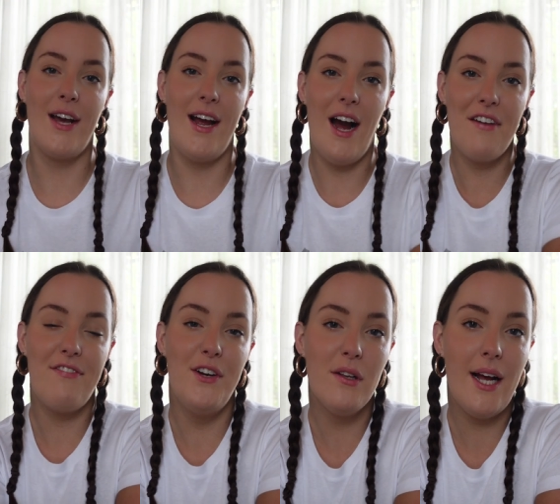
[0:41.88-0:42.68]
Okay, I
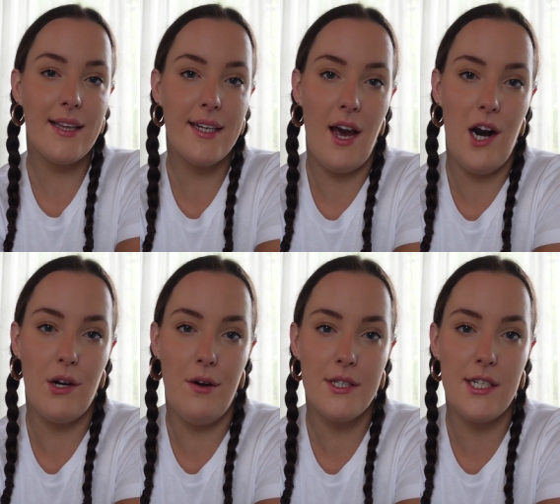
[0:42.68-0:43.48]
feel like the
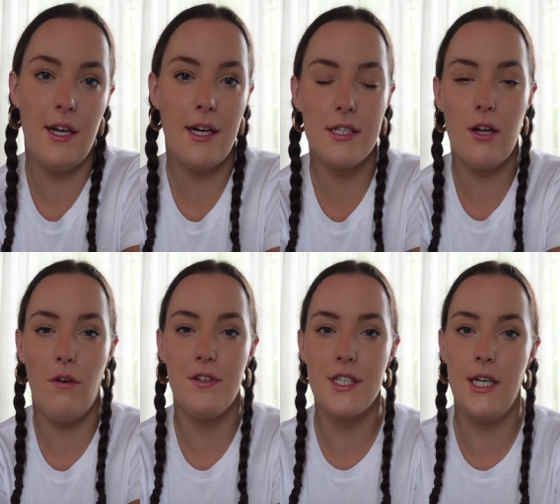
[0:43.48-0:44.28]
cowgirl aesthetic has
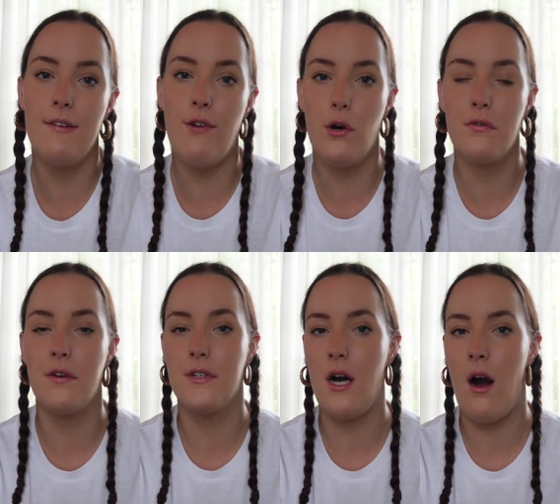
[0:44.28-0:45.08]
obviously evolved
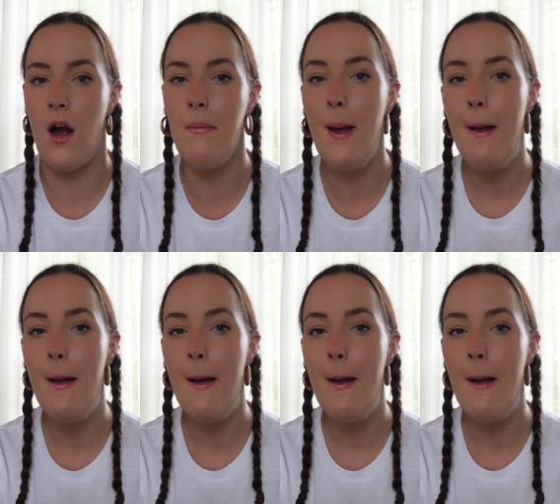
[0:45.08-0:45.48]
over time,